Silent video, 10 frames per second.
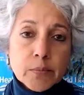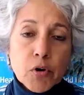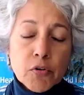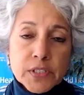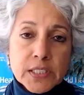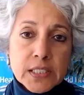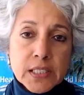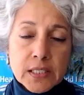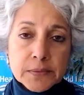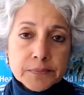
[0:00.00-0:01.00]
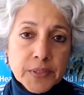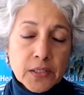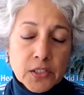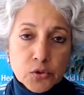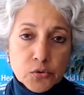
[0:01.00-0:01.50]
in poverty and
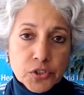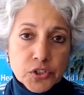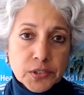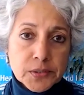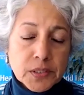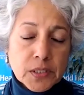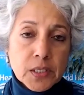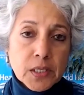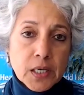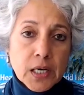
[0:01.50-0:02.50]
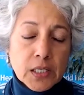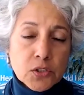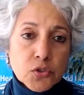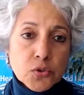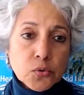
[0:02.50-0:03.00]
undernutrition.
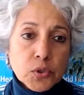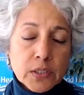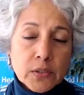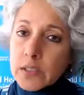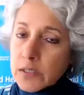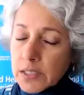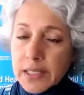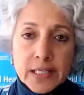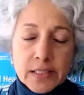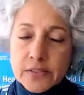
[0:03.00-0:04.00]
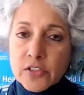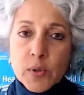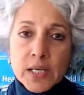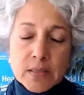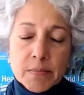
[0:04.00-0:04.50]
And so it again
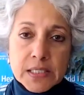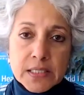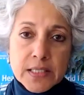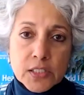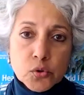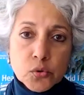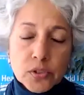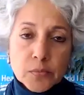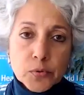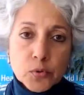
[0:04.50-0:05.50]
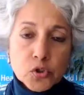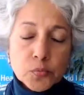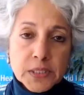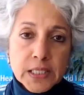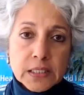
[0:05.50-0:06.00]
requires a multi-sectoral approach.
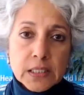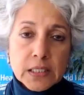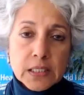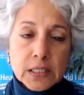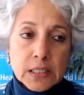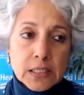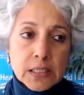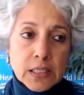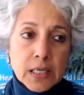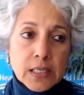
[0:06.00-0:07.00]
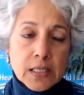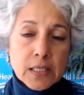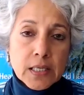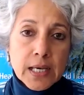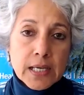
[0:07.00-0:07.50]
But I think
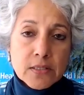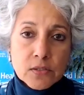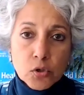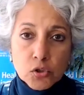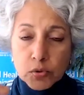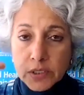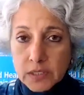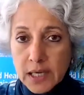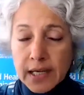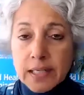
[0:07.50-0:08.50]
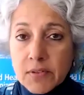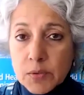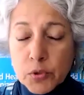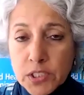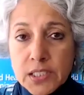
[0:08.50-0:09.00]
India has not only the
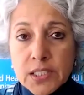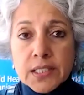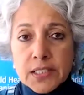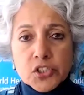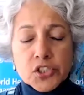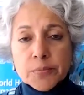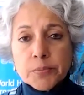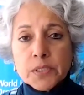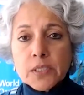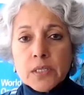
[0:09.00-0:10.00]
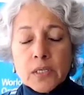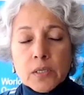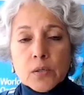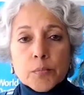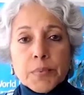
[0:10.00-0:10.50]
high-level political leadership,
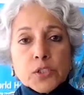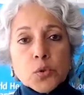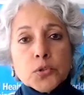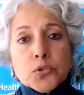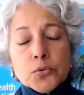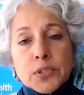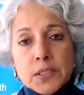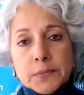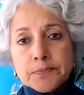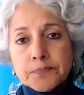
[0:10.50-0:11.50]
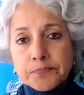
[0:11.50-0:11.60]
but also the